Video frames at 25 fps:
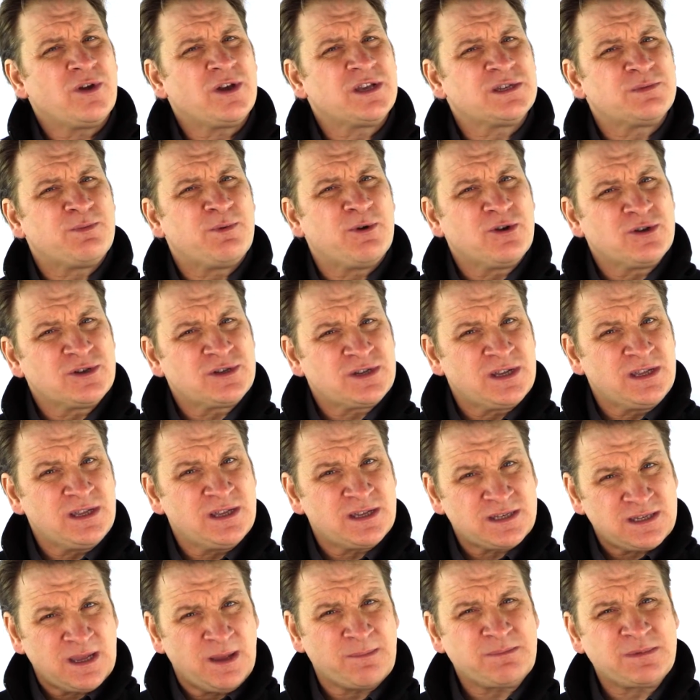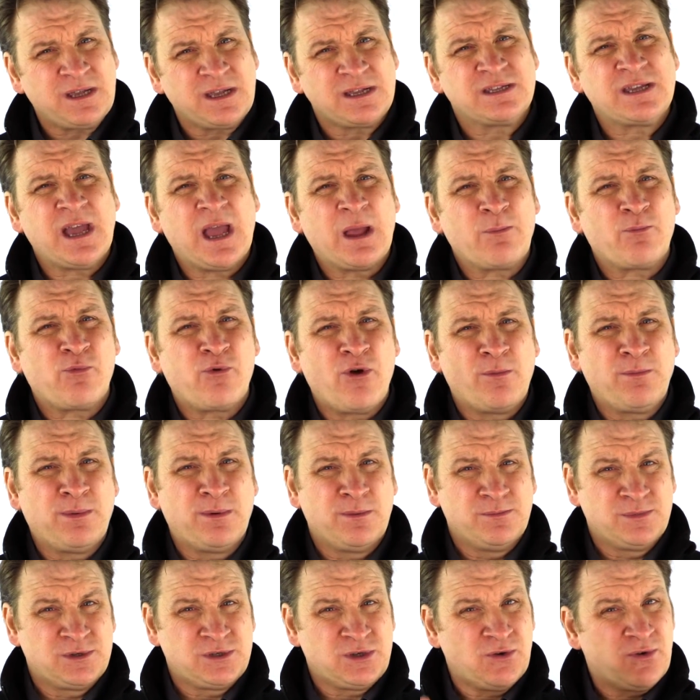experiencing the septic tank
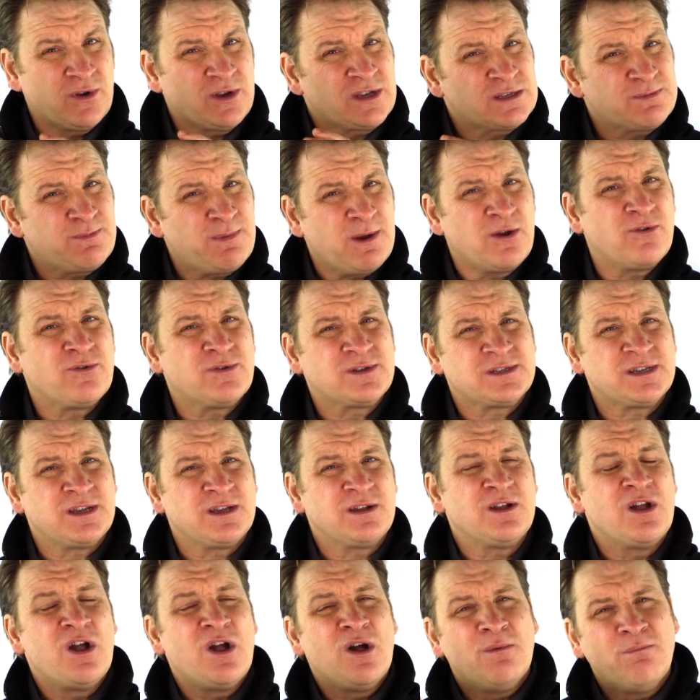problems you're experiencing,